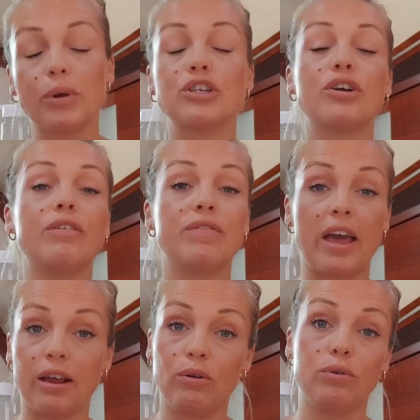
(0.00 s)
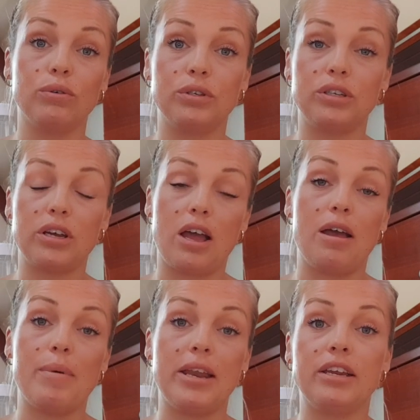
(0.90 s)
which could have then caused
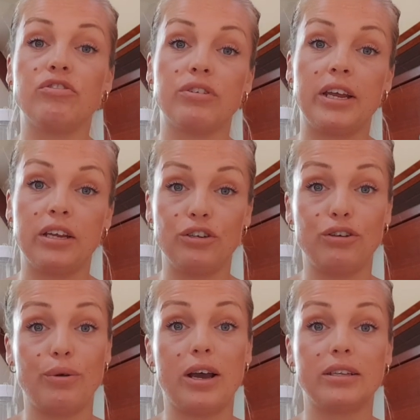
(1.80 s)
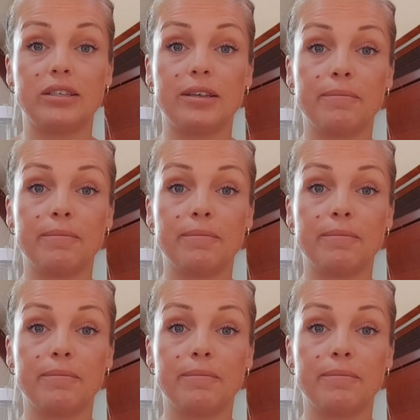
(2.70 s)
an injury to us.